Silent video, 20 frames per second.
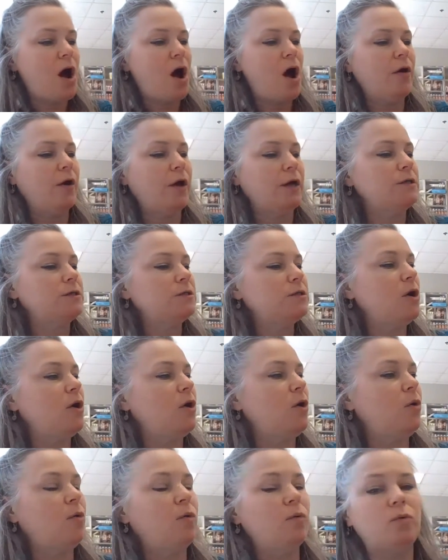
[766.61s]
All right,
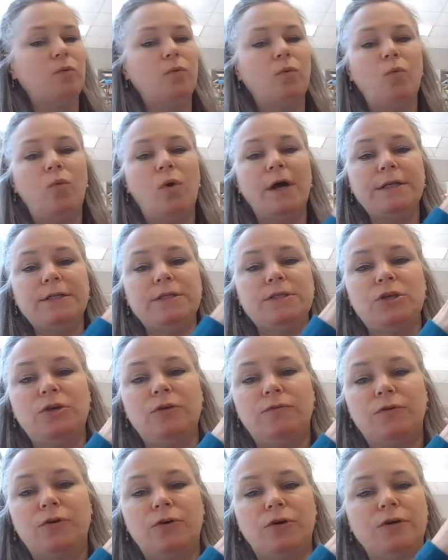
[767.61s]
so once
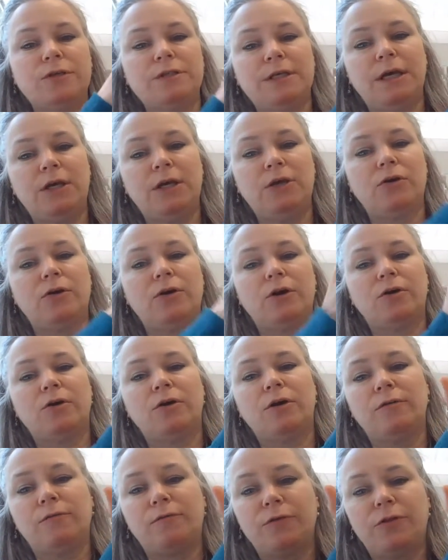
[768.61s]
you've cooked it, you're going to
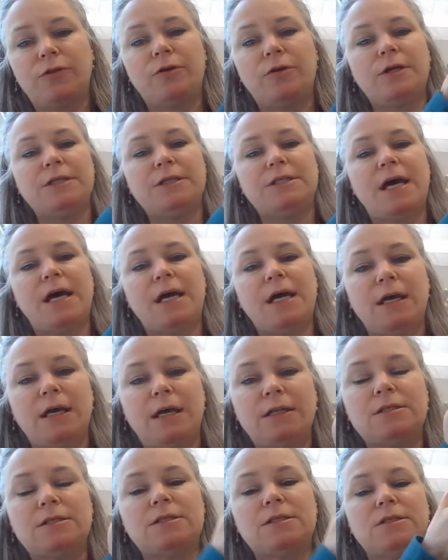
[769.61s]
cook it for 30
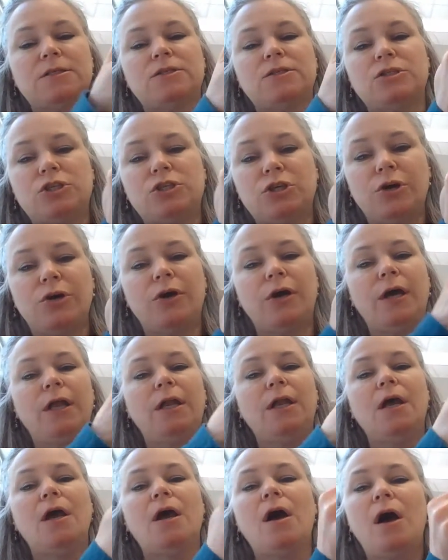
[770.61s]
seconds, stir
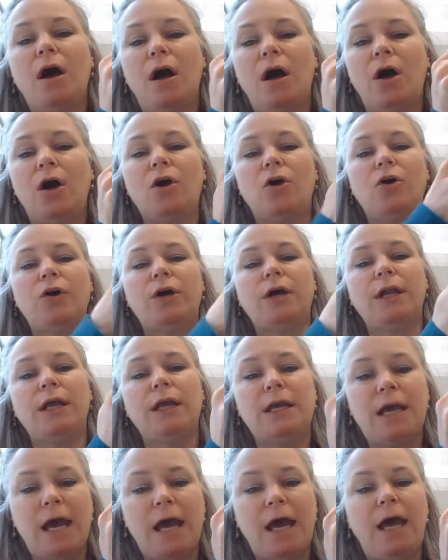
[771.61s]
it, cook it
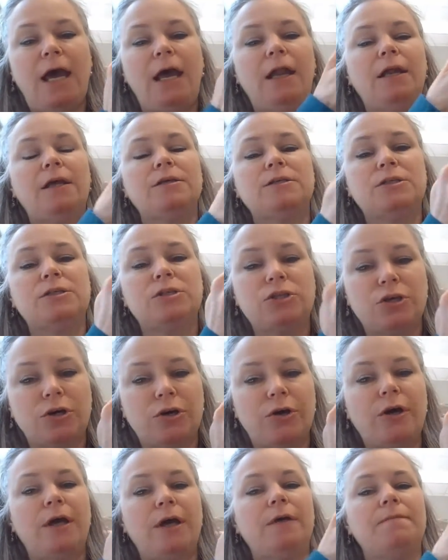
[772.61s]
again,
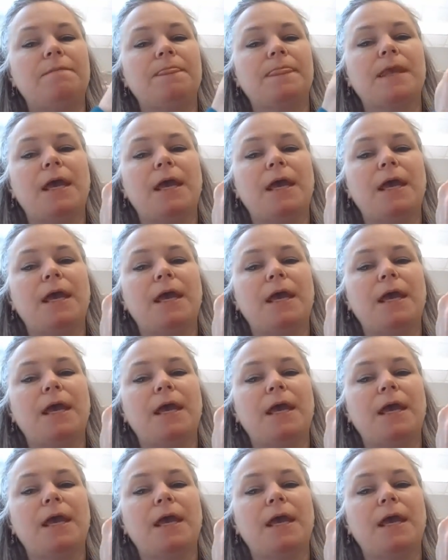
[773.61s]
stir it,